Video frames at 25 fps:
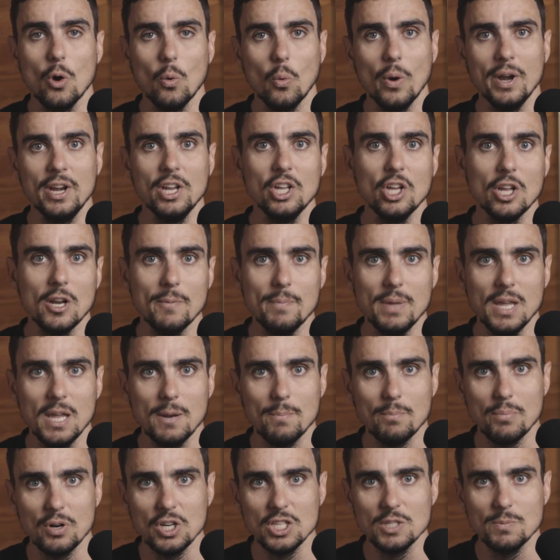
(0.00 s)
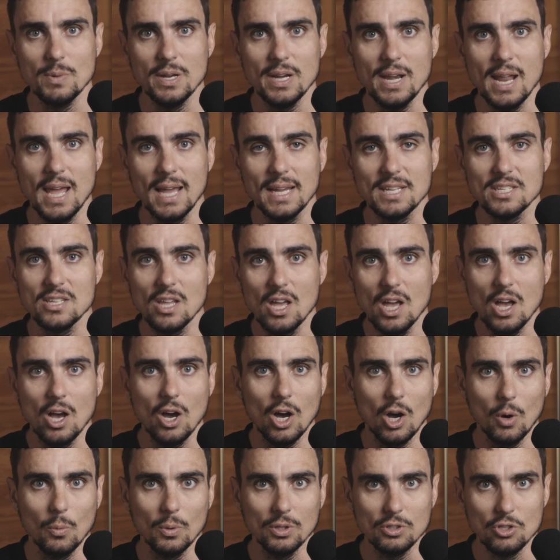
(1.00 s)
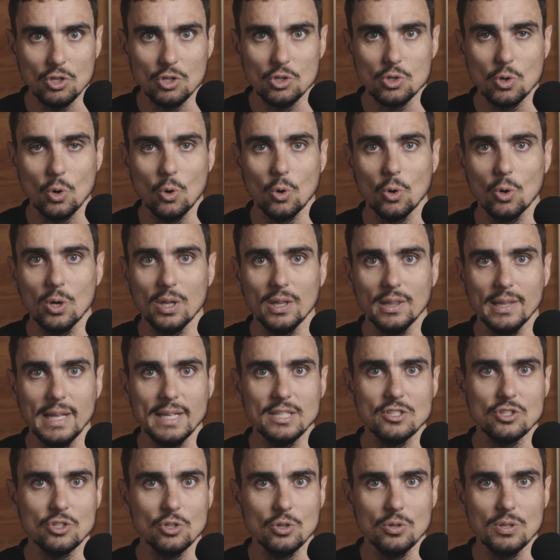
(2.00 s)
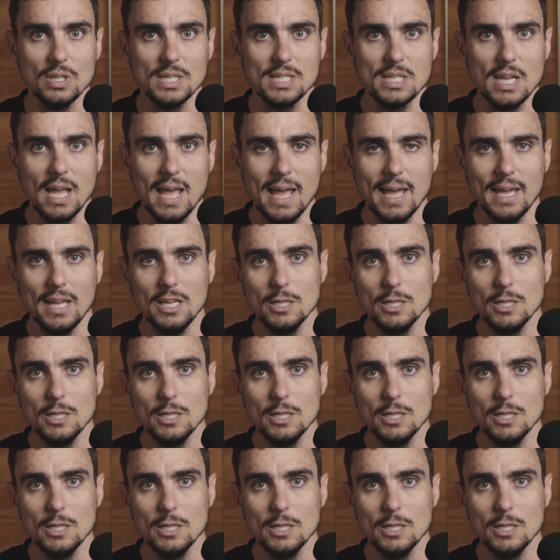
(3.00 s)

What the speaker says: when are you going to be in Brisbane next? I want to talk. Let's do this.